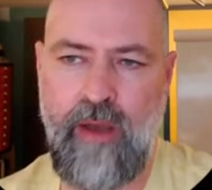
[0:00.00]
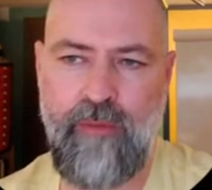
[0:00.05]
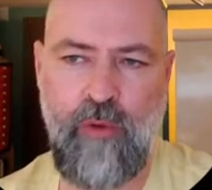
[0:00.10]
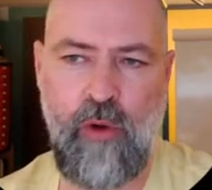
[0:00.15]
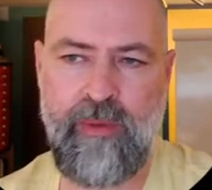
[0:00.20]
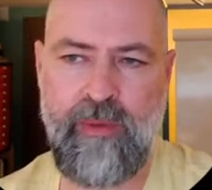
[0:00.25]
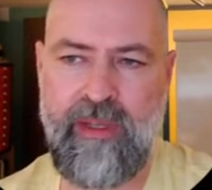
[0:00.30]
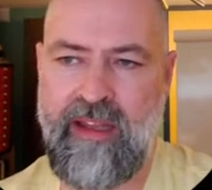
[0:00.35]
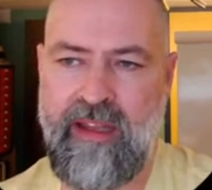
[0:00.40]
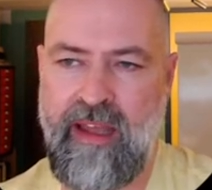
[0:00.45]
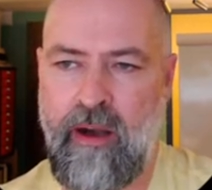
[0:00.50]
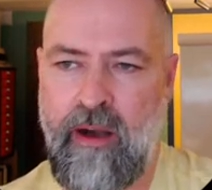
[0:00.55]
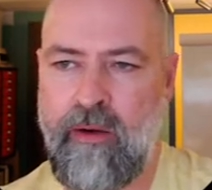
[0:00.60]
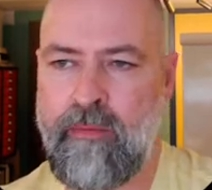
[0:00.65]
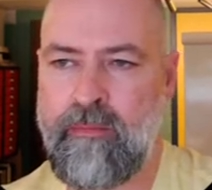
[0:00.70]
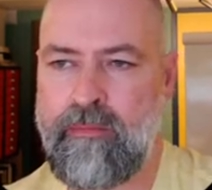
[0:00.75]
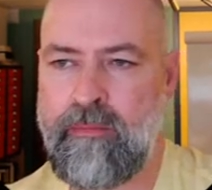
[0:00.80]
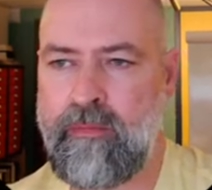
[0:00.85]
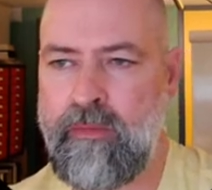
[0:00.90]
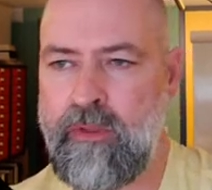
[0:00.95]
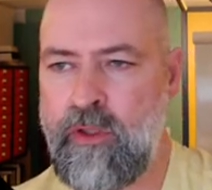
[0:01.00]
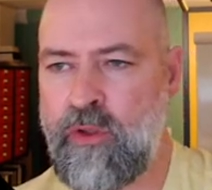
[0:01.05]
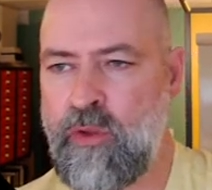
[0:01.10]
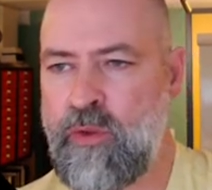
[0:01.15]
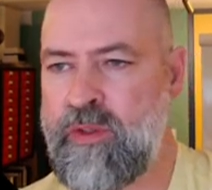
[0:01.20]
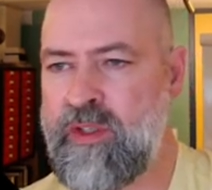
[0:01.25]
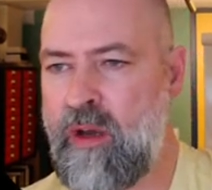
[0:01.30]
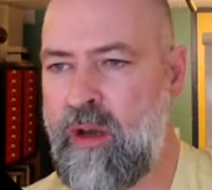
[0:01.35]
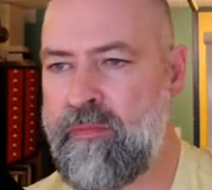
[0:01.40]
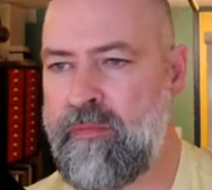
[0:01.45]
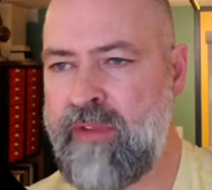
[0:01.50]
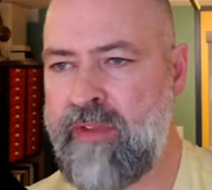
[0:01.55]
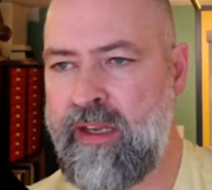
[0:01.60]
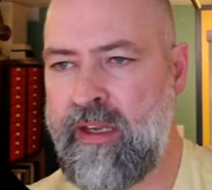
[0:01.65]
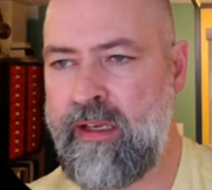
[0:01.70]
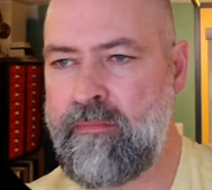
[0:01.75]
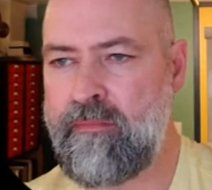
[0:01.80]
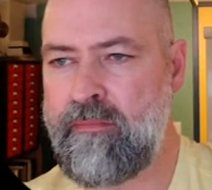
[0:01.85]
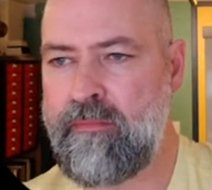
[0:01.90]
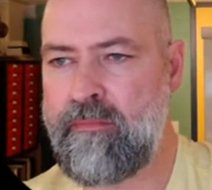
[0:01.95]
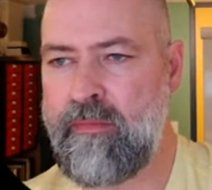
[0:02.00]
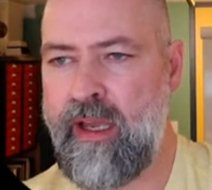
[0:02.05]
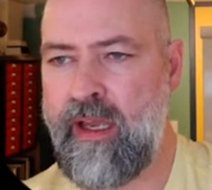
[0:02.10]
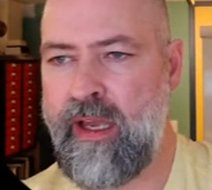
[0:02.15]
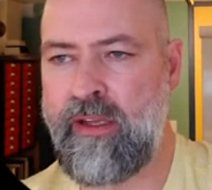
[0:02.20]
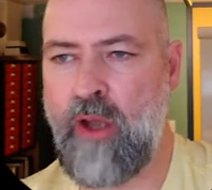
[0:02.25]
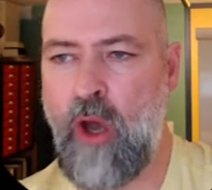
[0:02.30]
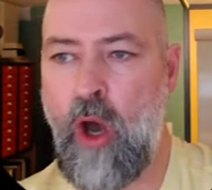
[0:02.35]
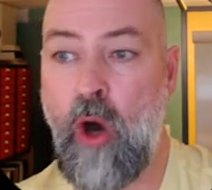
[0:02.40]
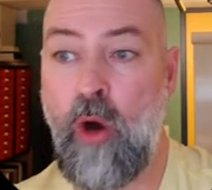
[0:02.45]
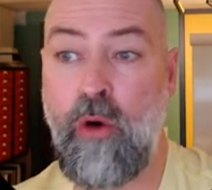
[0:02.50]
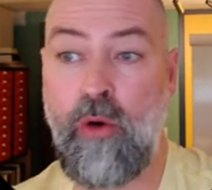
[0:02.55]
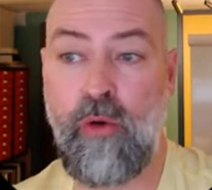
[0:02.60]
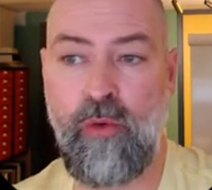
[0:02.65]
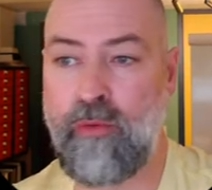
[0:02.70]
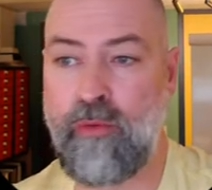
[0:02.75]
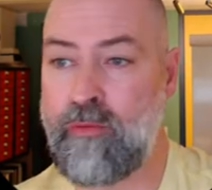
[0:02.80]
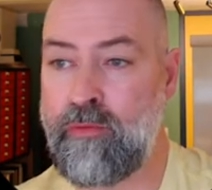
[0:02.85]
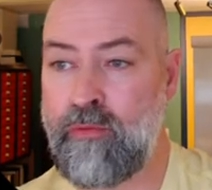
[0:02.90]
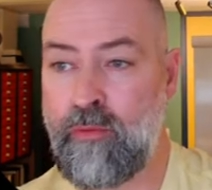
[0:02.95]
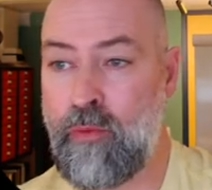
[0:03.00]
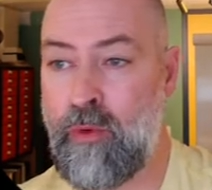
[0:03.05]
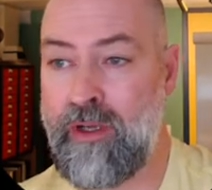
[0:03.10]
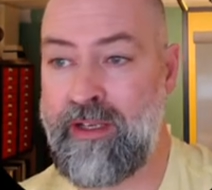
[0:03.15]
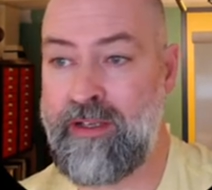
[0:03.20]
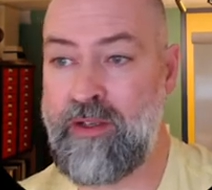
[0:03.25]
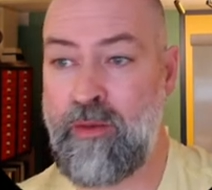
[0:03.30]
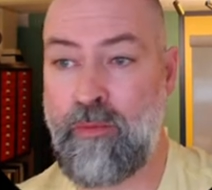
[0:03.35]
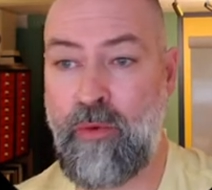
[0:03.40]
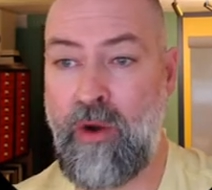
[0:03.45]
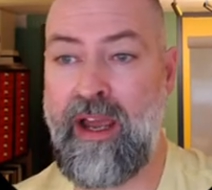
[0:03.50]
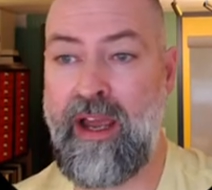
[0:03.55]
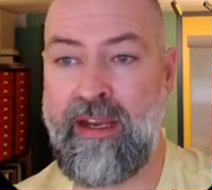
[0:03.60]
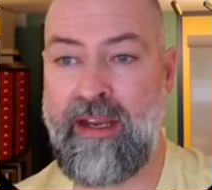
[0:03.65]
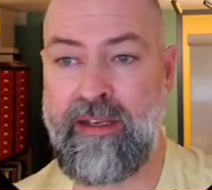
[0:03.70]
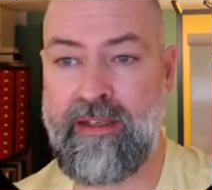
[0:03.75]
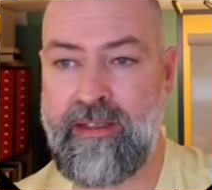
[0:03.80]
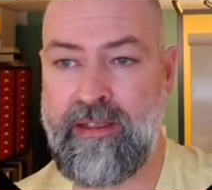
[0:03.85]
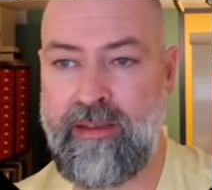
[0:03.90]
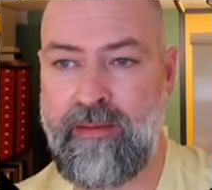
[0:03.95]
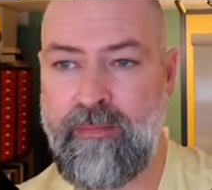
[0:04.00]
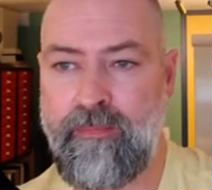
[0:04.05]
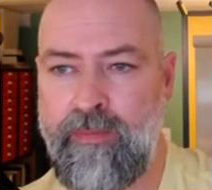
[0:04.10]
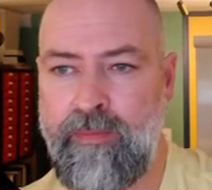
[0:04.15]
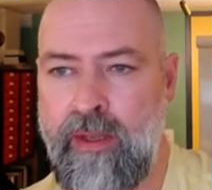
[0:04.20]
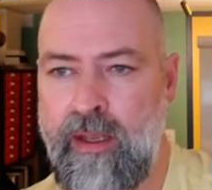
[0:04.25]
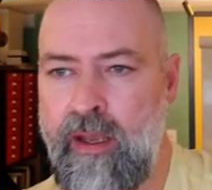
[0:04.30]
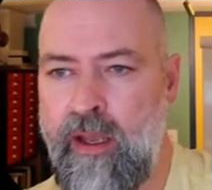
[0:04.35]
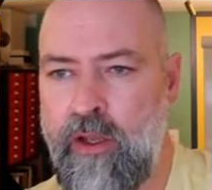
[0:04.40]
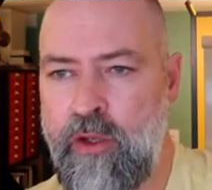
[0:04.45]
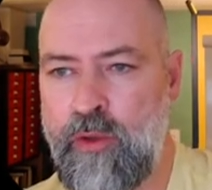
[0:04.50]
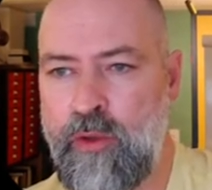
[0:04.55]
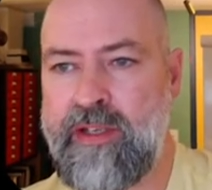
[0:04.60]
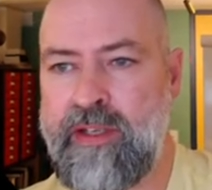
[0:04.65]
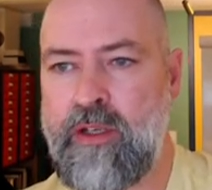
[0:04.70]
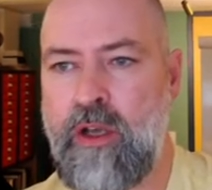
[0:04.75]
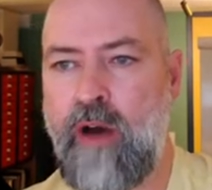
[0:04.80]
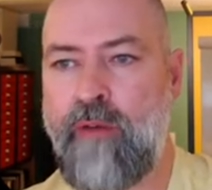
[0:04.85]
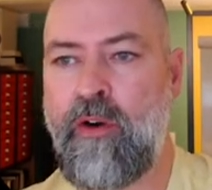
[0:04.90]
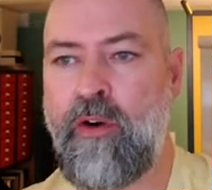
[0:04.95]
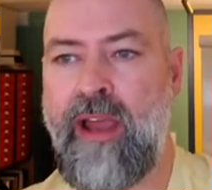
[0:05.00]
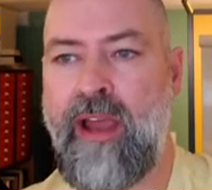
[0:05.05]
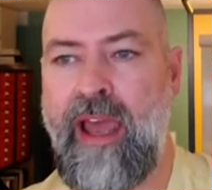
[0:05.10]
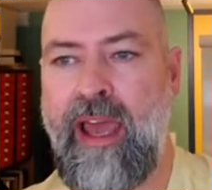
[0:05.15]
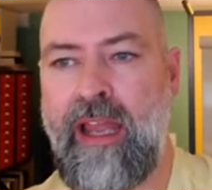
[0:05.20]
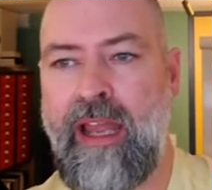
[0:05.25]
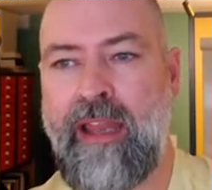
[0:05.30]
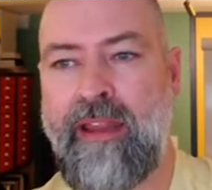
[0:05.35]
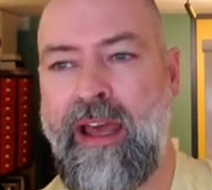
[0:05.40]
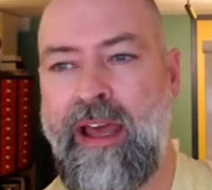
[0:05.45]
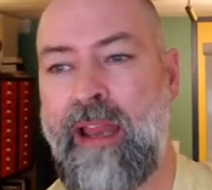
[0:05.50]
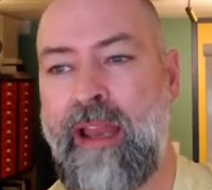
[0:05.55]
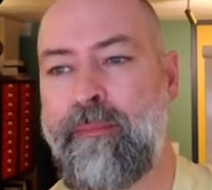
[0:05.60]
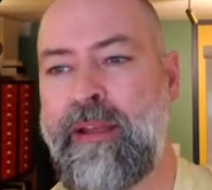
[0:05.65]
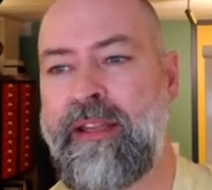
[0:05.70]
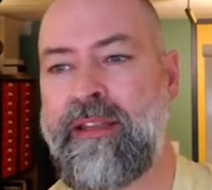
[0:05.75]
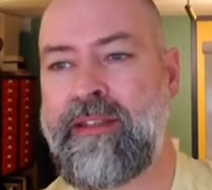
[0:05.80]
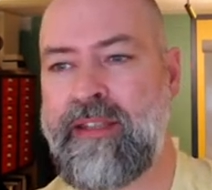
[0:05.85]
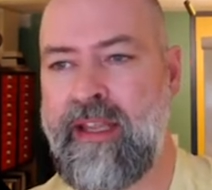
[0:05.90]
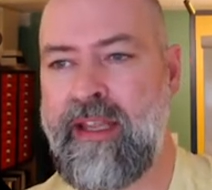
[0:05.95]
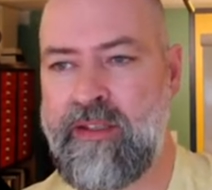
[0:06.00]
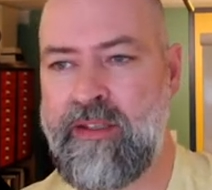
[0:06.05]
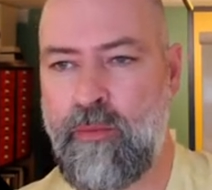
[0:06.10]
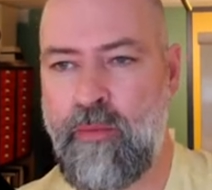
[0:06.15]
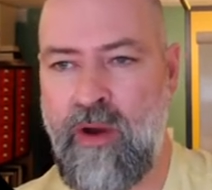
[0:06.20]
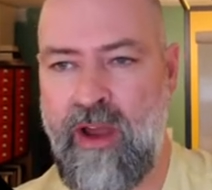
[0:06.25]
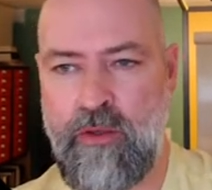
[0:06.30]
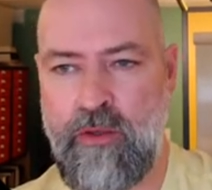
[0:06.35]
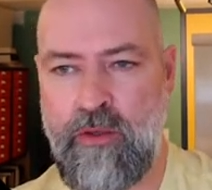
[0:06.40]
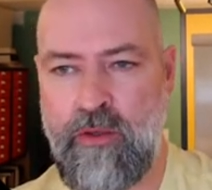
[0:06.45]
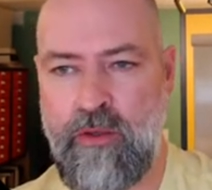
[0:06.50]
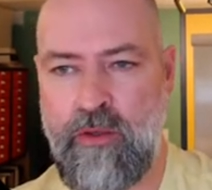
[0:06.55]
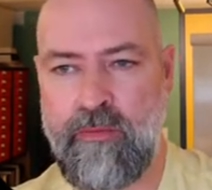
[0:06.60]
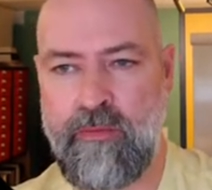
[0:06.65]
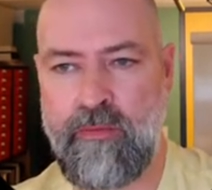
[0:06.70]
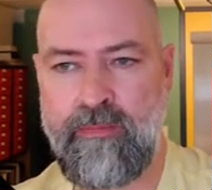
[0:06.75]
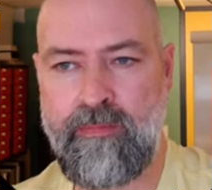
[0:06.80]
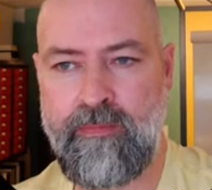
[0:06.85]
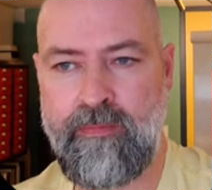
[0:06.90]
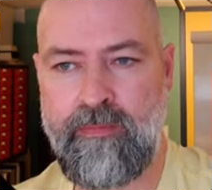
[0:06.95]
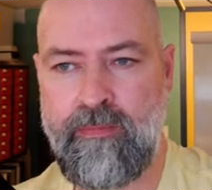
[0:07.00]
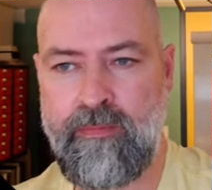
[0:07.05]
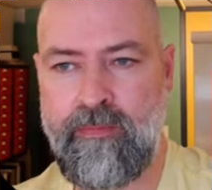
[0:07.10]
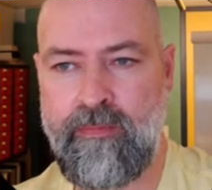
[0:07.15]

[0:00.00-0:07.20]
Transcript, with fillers: And you have all been there. You do something, and oh, what a surprise! You discover ele elements that surprise you.